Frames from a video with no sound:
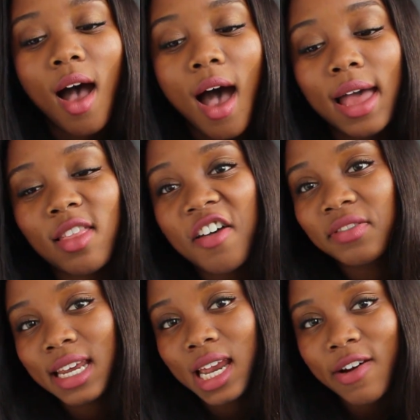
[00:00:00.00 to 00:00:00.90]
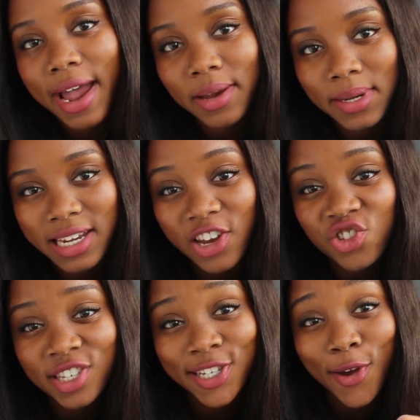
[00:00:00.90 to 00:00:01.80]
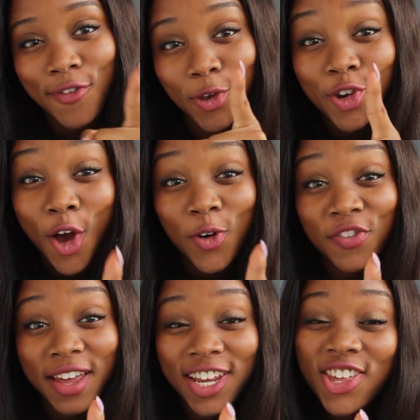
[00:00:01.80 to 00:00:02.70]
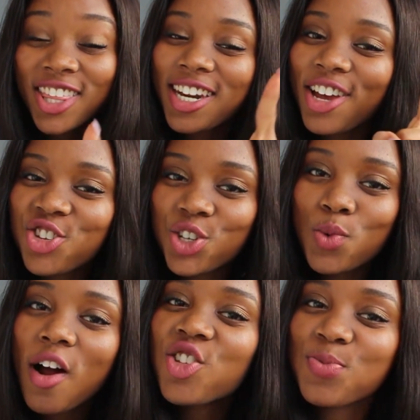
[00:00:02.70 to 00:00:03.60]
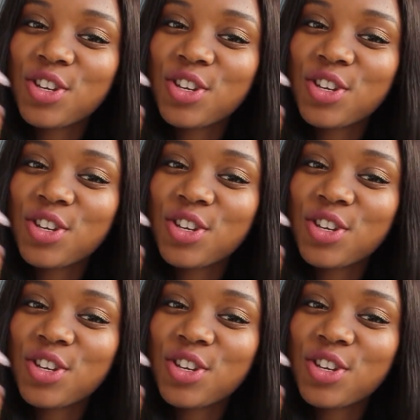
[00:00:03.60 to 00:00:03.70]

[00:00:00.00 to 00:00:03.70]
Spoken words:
I love taking recommendations, so if you know of anything that I should watch,